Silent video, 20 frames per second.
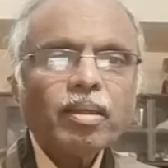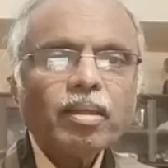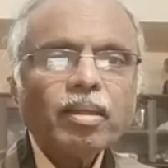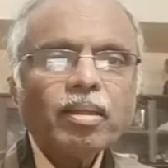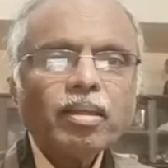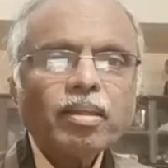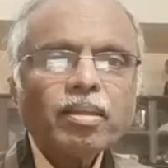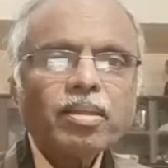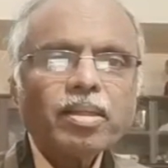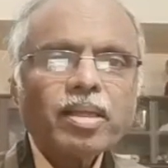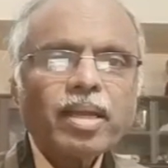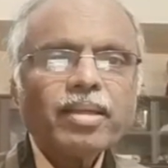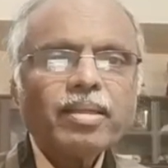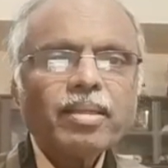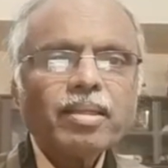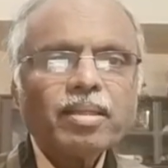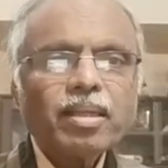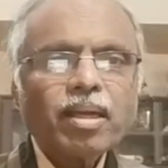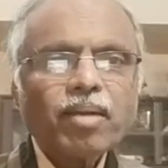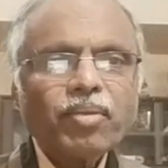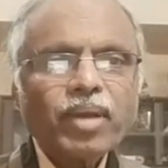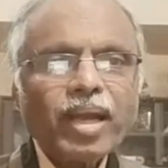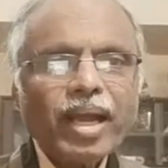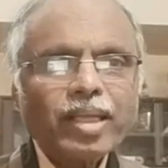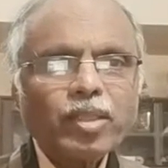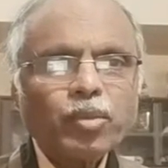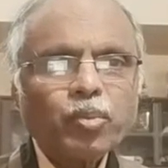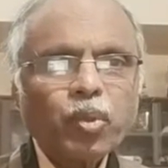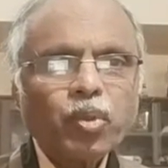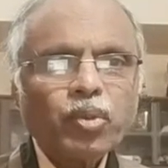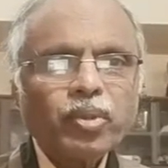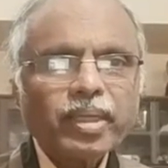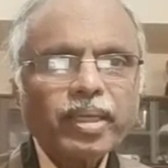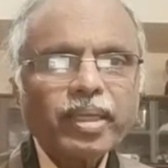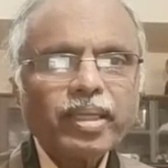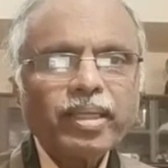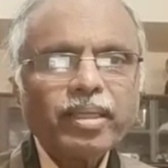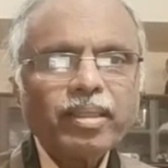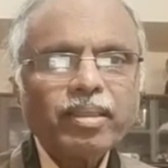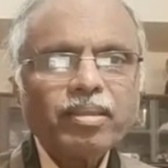Stages of export
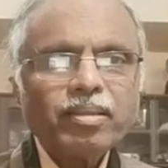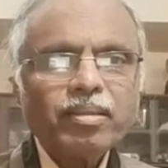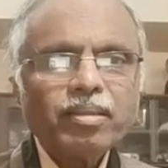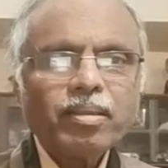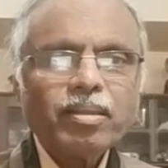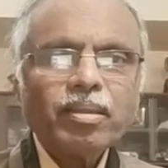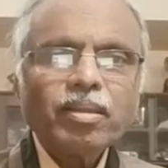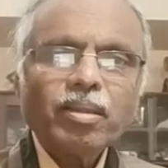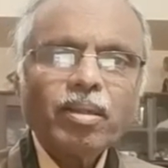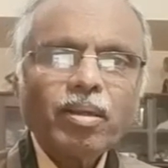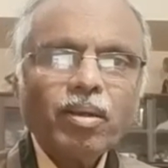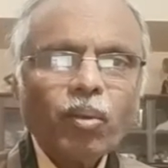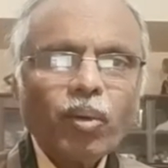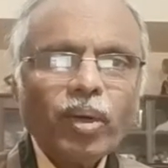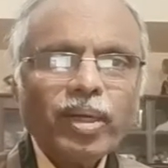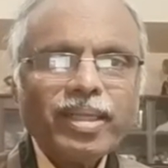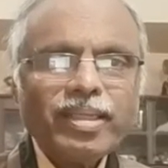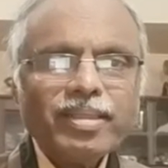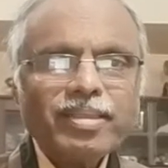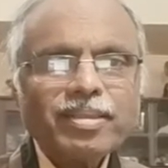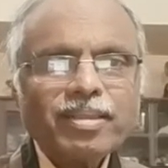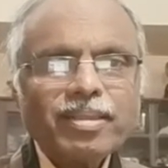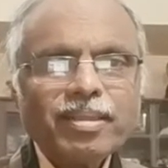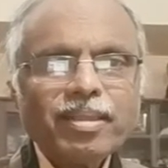credit. One is